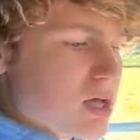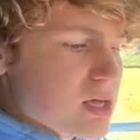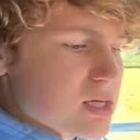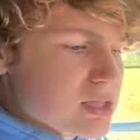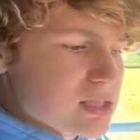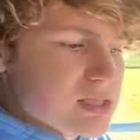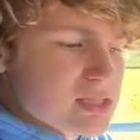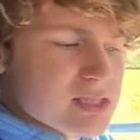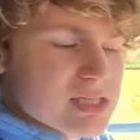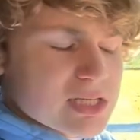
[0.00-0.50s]

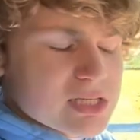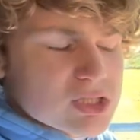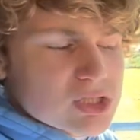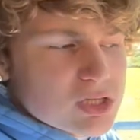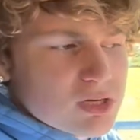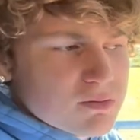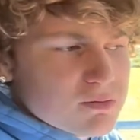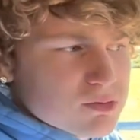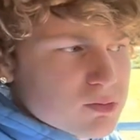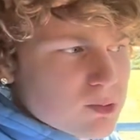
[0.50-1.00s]
Stick
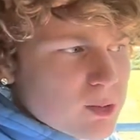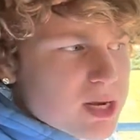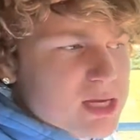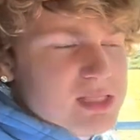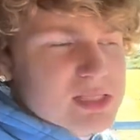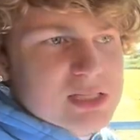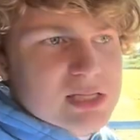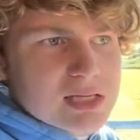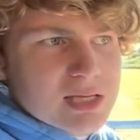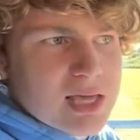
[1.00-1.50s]
Shift
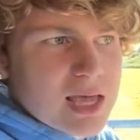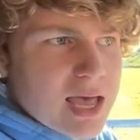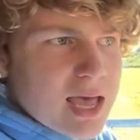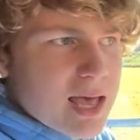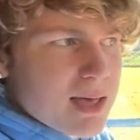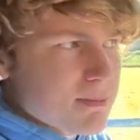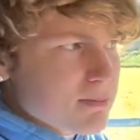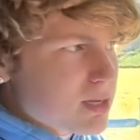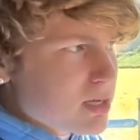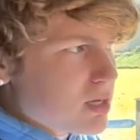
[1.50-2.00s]
Racing
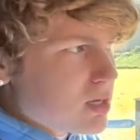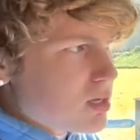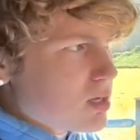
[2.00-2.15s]
Academy